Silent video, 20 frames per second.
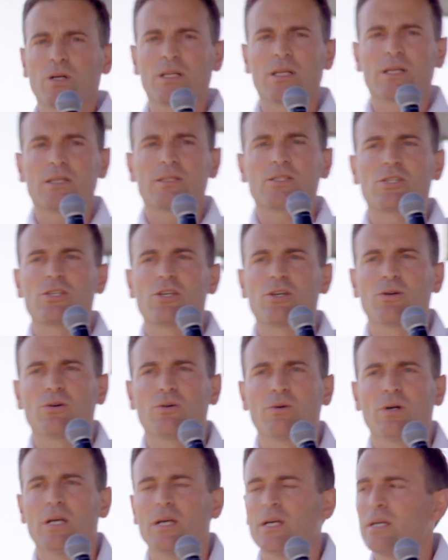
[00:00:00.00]
place has
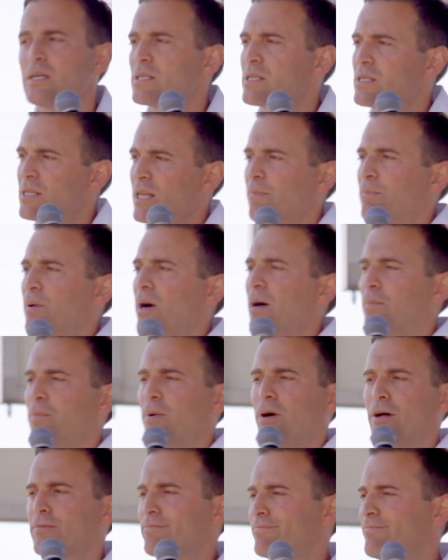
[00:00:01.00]
never been
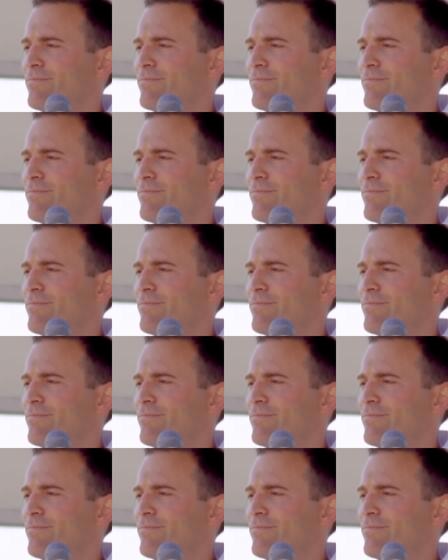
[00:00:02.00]
stronger.